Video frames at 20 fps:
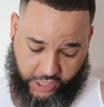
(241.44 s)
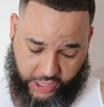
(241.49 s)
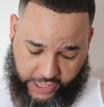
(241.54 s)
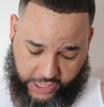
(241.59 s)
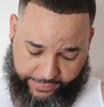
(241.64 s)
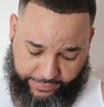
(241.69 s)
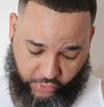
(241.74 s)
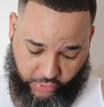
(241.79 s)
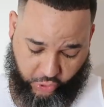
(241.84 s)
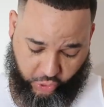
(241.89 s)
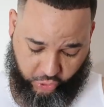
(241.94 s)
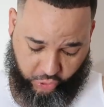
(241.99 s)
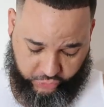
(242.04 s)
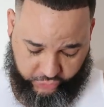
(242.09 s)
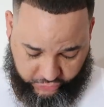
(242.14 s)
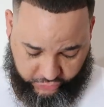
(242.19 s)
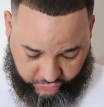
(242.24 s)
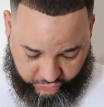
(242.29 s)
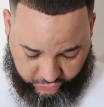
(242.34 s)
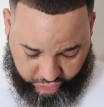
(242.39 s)
All right,
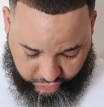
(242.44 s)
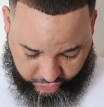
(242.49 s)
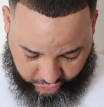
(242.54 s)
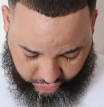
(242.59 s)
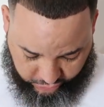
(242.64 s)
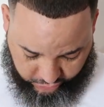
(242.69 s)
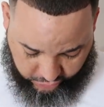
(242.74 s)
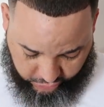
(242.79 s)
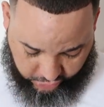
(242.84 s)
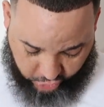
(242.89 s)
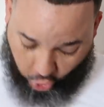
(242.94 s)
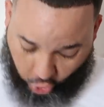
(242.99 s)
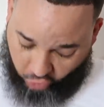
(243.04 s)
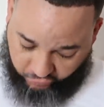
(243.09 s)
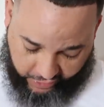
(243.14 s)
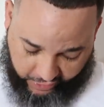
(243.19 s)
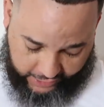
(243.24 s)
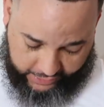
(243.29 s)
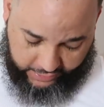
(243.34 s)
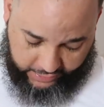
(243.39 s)
balls. Y'all
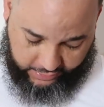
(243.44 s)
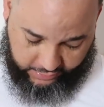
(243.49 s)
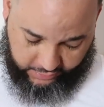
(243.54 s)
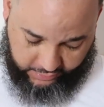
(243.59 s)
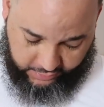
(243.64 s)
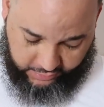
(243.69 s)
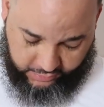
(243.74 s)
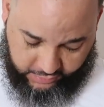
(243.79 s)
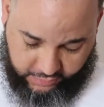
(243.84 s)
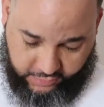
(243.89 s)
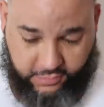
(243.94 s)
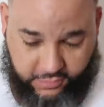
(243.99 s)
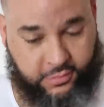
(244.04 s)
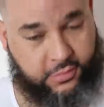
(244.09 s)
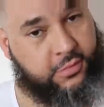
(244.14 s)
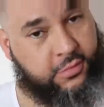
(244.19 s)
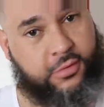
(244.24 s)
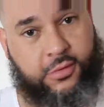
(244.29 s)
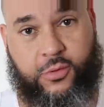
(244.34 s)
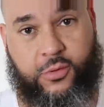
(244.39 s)
ready?
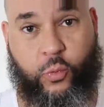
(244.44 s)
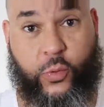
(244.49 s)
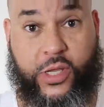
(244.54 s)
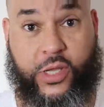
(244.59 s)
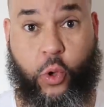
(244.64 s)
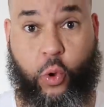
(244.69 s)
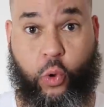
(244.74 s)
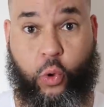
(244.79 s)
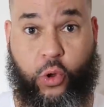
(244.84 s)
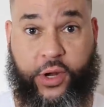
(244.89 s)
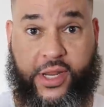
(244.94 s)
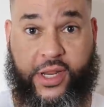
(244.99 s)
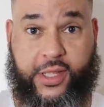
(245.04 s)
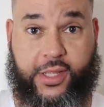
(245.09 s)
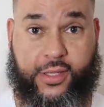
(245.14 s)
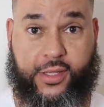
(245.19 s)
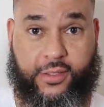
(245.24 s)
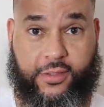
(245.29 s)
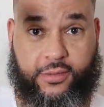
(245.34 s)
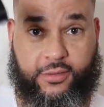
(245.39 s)
We're going
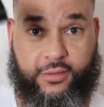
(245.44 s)
in.